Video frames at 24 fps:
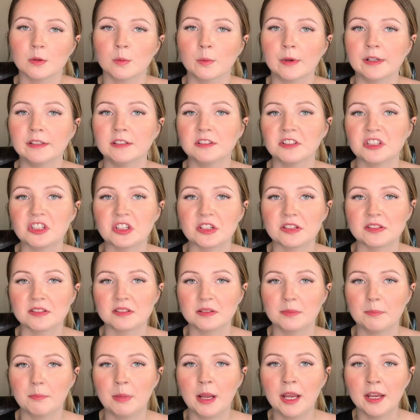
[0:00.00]
one
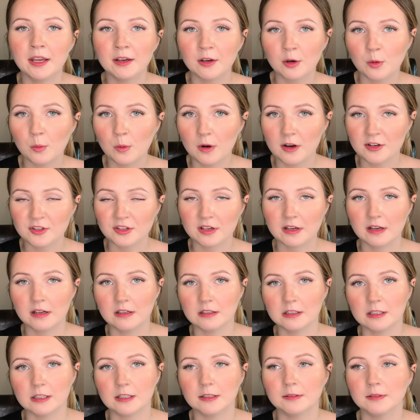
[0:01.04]
just pink wash of
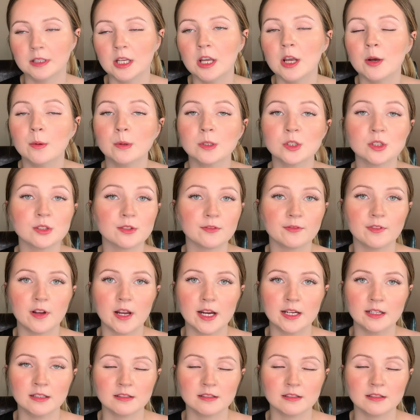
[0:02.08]
color, which is fine.